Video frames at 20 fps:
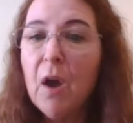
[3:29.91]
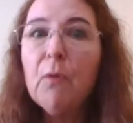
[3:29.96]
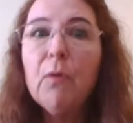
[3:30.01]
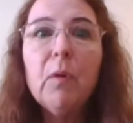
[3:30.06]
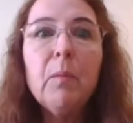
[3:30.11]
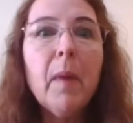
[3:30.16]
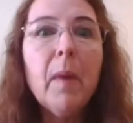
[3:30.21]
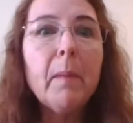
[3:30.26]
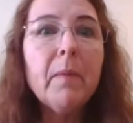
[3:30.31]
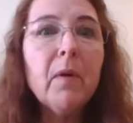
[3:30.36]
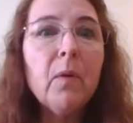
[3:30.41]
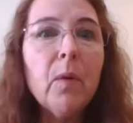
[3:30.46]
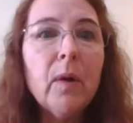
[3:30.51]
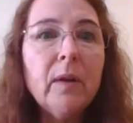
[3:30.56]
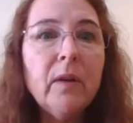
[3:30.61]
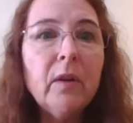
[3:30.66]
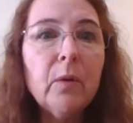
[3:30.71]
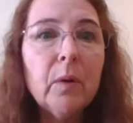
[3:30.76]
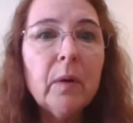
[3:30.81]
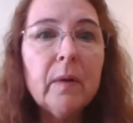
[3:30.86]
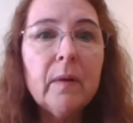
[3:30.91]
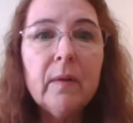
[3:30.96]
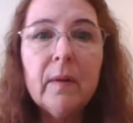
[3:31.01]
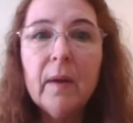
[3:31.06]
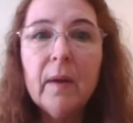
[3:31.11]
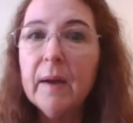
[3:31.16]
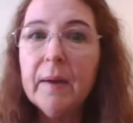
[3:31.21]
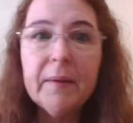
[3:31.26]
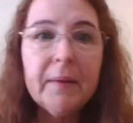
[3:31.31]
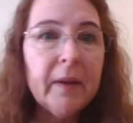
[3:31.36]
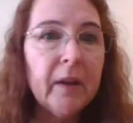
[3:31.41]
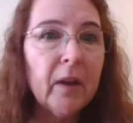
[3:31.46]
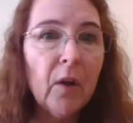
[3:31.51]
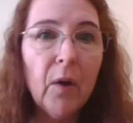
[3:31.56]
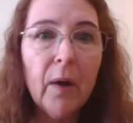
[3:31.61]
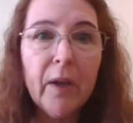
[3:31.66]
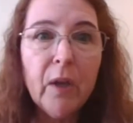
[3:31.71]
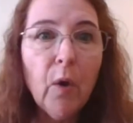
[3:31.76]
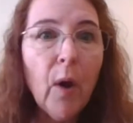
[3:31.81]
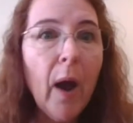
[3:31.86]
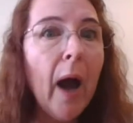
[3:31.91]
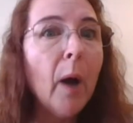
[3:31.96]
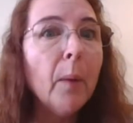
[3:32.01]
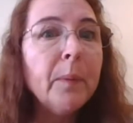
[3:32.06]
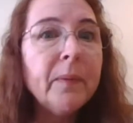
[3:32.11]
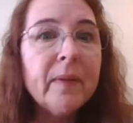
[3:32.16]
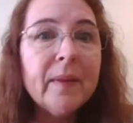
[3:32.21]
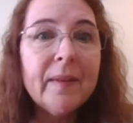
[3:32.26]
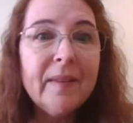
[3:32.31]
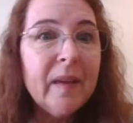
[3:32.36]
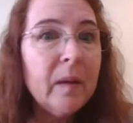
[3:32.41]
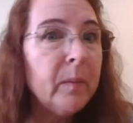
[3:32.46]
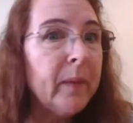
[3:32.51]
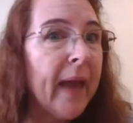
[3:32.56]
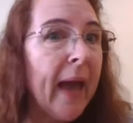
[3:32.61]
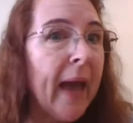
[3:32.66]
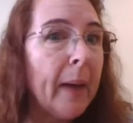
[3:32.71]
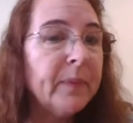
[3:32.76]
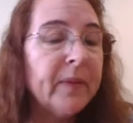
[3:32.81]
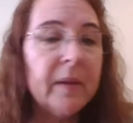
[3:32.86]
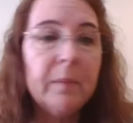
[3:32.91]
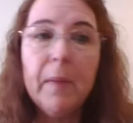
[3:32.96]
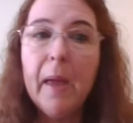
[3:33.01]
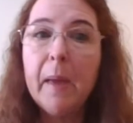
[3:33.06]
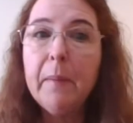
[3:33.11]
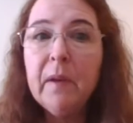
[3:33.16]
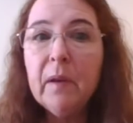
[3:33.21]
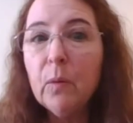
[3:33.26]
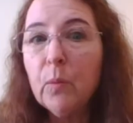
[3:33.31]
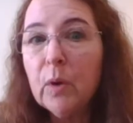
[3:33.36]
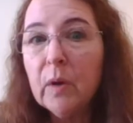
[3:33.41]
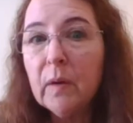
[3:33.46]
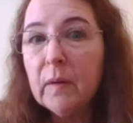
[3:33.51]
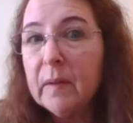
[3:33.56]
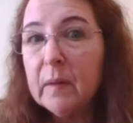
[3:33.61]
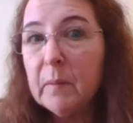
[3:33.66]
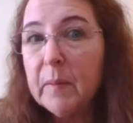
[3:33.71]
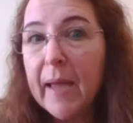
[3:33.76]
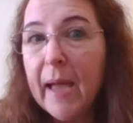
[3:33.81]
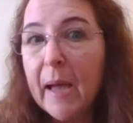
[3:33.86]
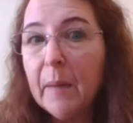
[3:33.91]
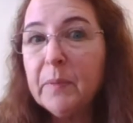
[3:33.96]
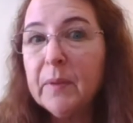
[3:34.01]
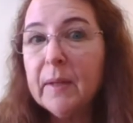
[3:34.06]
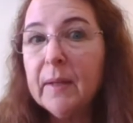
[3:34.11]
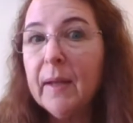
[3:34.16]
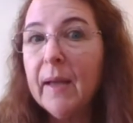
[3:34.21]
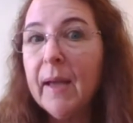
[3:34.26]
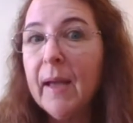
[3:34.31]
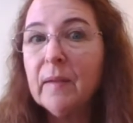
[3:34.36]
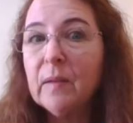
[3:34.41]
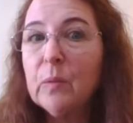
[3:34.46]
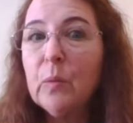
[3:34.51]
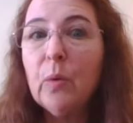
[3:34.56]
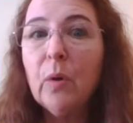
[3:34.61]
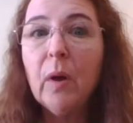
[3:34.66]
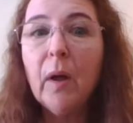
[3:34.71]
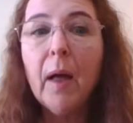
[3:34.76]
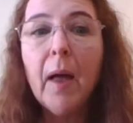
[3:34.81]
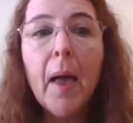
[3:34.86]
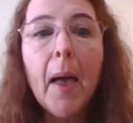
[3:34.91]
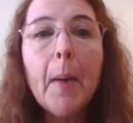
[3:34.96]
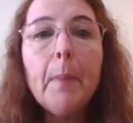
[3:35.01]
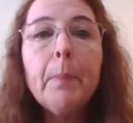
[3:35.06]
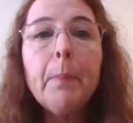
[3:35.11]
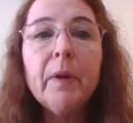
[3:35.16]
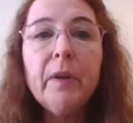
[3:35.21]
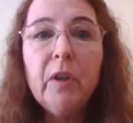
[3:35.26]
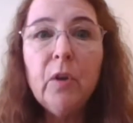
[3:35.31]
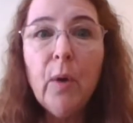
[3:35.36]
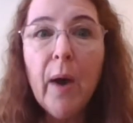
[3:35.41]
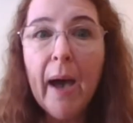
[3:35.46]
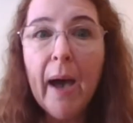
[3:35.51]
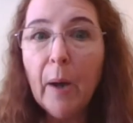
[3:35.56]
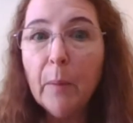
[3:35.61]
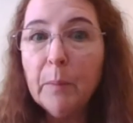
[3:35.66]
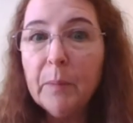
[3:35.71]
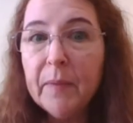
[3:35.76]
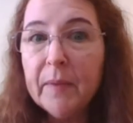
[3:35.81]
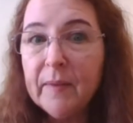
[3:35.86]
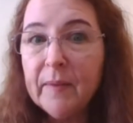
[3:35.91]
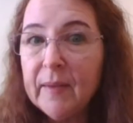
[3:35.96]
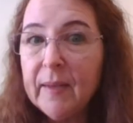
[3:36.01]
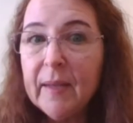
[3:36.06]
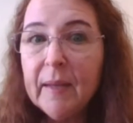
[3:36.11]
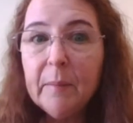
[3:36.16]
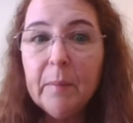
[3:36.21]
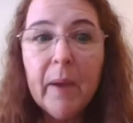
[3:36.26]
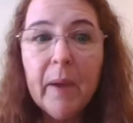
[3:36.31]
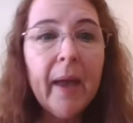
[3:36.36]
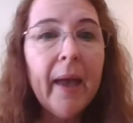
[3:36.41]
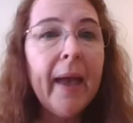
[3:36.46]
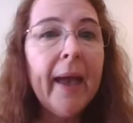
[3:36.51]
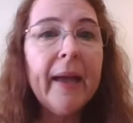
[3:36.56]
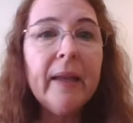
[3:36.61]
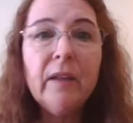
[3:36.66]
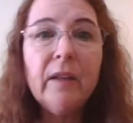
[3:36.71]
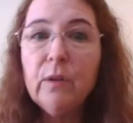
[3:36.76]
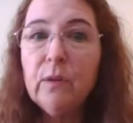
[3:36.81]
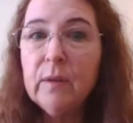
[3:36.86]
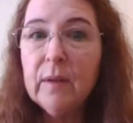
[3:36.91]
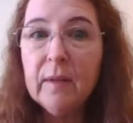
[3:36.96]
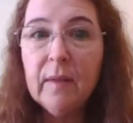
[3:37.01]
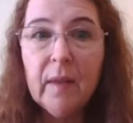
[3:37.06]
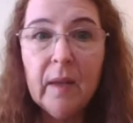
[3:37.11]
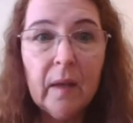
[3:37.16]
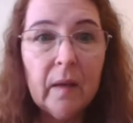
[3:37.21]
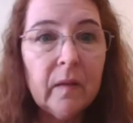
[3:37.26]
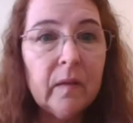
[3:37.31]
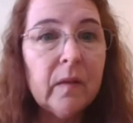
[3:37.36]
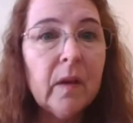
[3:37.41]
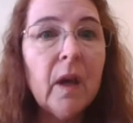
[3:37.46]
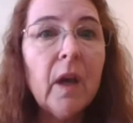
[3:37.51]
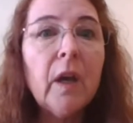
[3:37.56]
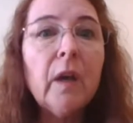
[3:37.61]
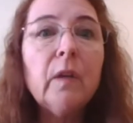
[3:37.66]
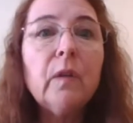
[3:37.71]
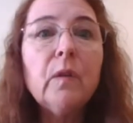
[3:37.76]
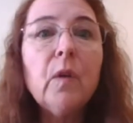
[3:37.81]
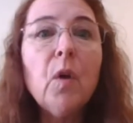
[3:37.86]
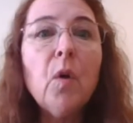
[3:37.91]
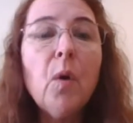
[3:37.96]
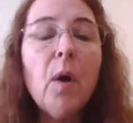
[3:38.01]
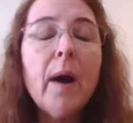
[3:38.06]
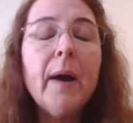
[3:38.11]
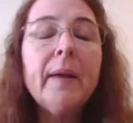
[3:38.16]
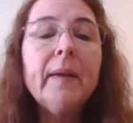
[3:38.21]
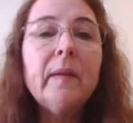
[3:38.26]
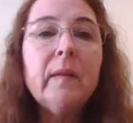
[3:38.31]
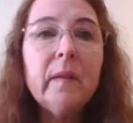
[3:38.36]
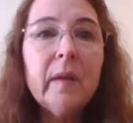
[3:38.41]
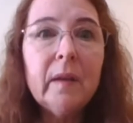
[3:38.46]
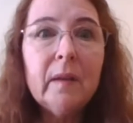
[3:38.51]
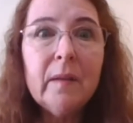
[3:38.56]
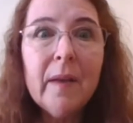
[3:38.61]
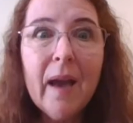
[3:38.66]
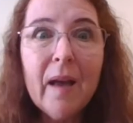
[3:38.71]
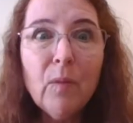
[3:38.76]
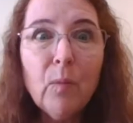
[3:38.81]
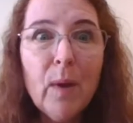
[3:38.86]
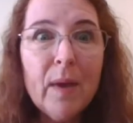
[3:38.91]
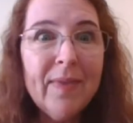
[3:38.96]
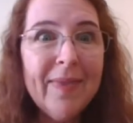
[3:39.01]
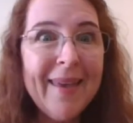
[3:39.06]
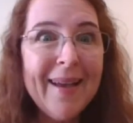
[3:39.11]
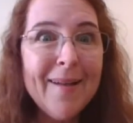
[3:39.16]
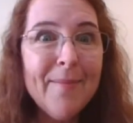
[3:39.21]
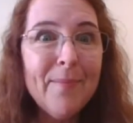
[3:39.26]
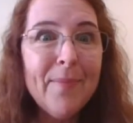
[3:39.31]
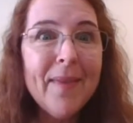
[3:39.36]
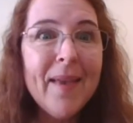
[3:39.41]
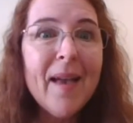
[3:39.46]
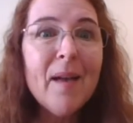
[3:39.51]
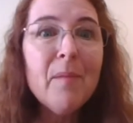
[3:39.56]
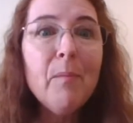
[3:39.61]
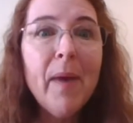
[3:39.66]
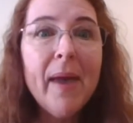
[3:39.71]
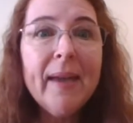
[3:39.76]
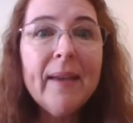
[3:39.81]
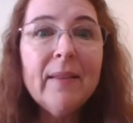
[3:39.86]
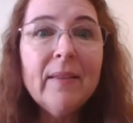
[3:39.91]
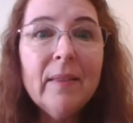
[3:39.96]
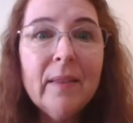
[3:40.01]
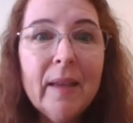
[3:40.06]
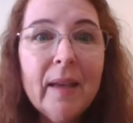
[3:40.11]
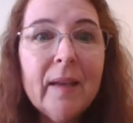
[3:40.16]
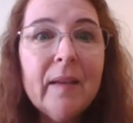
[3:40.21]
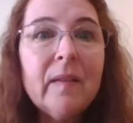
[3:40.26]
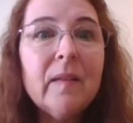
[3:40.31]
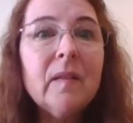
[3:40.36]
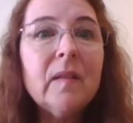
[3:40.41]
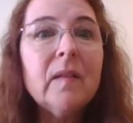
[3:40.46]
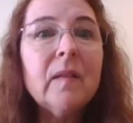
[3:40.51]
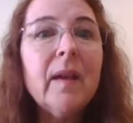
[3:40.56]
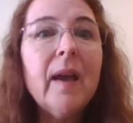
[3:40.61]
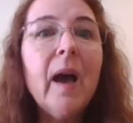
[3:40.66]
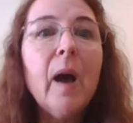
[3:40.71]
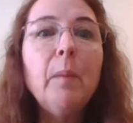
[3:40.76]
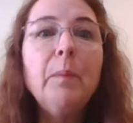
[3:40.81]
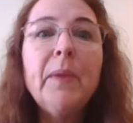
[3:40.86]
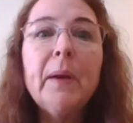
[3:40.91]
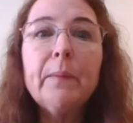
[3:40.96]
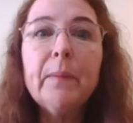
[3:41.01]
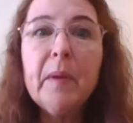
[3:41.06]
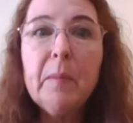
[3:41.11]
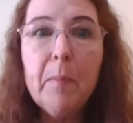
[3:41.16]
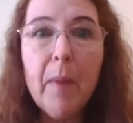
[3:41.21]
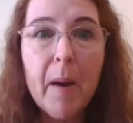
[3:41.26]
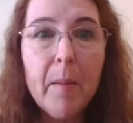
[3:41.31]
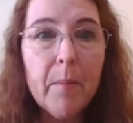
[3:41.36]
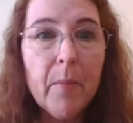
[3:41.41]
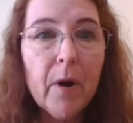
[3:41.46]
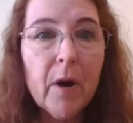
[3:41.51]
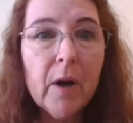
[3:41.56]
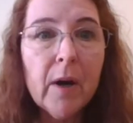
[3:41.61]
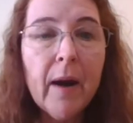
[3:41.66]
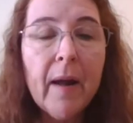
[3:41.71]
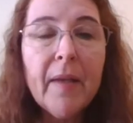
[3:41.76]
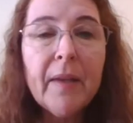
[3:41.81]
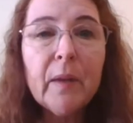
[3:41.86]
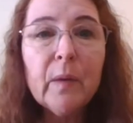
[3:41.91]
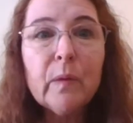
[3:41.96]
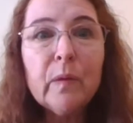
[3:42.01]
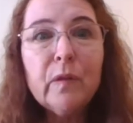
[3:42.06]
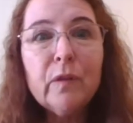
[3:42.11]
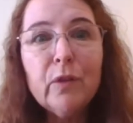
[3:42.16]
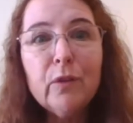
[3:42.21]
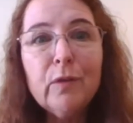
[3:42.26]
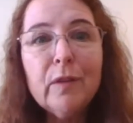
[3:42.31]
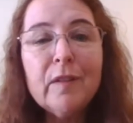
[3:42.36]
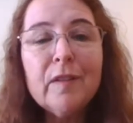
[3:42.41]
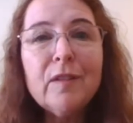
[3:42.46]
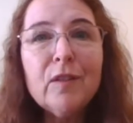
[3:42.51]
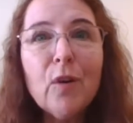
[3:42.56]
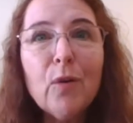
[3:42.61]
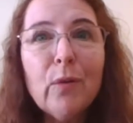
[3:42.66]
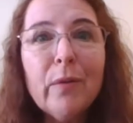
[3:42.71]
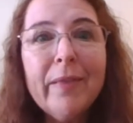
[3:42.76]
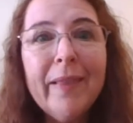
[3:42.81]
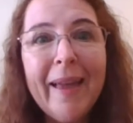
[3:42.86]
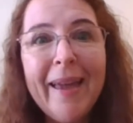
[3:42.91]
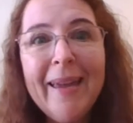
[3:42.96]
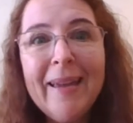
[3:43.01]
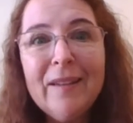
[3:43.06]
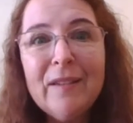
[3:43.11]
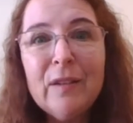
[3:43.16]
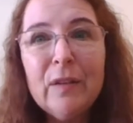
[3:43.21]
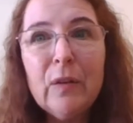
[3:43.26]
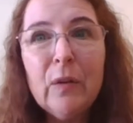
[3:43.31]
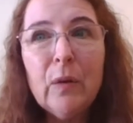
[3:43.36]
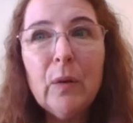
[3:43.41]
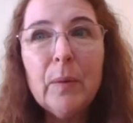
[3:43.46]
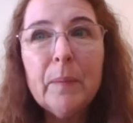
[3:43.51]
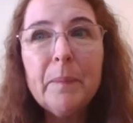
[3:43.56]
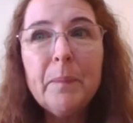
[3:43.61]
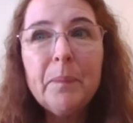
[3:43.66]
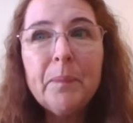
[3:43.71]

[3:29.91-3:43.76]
Remember when you were, you helped the team captain. Maybe you weren't team captain at school, but you helped the team and you did this. So sit down with them, make lists, help them remember. Students don't like to